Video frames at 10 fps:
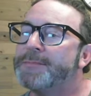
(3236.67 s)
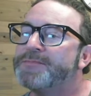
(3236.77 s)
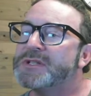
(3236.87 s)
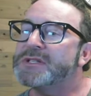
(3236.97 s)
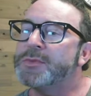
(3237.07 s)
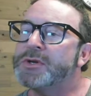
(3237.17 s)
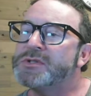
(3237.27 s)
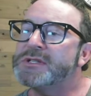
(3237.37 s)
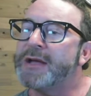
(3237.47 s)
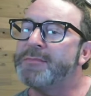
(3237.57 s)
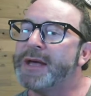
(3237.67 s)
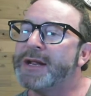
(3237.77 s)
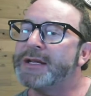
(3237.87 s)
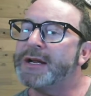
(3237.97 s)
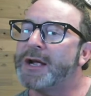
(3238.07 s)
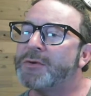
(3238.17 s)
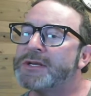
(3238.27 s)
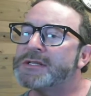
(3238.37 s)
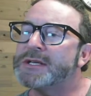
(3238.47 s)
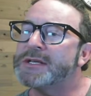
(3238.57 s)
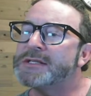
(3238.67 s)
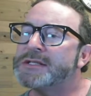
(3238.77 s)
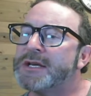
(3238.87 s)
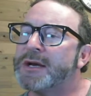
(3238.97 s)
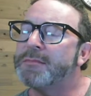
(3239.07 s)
Someone who's diabetic and high risk is